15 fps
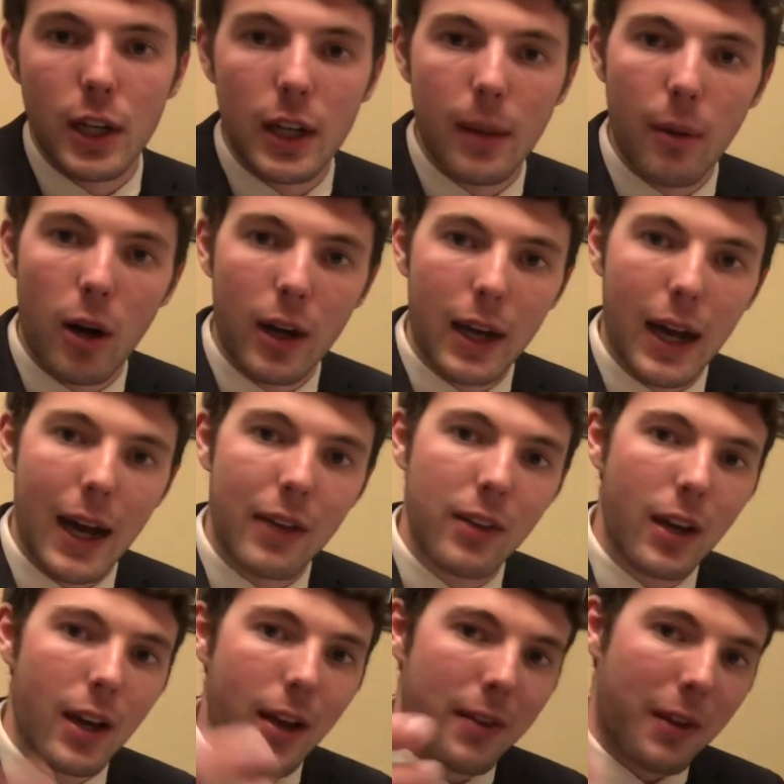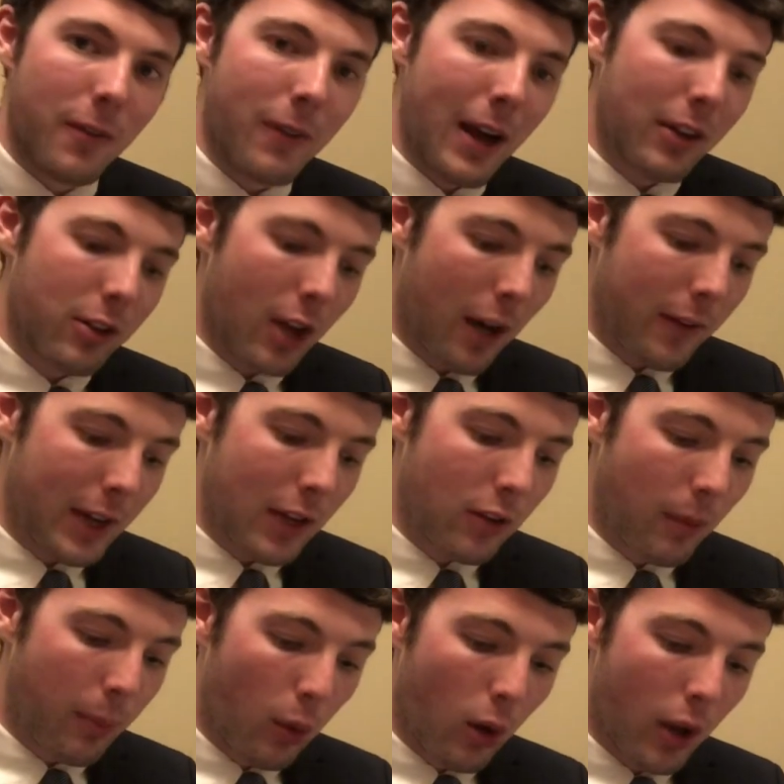Come on, guys. They're facing off against the
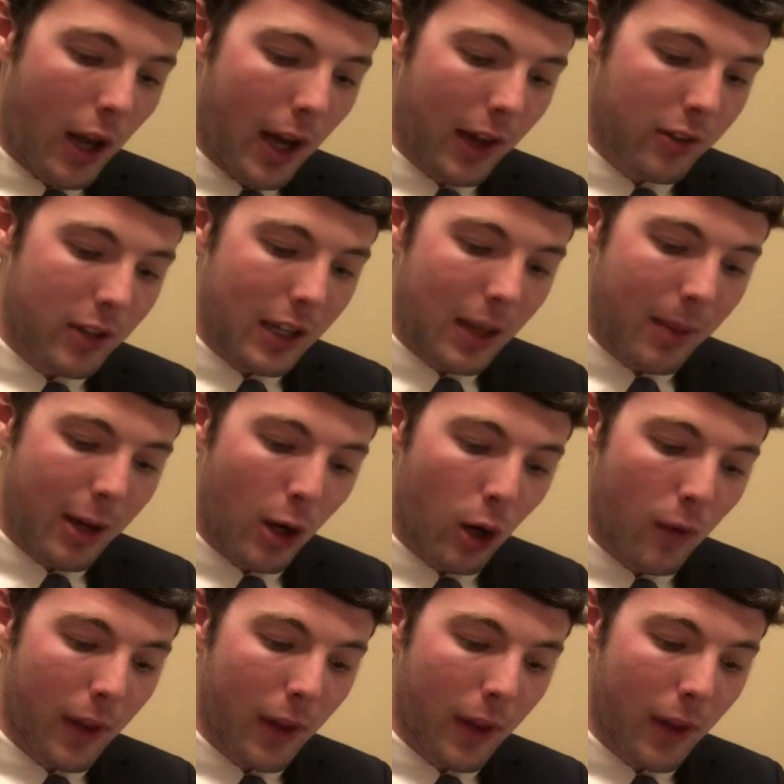Bulldogs team here.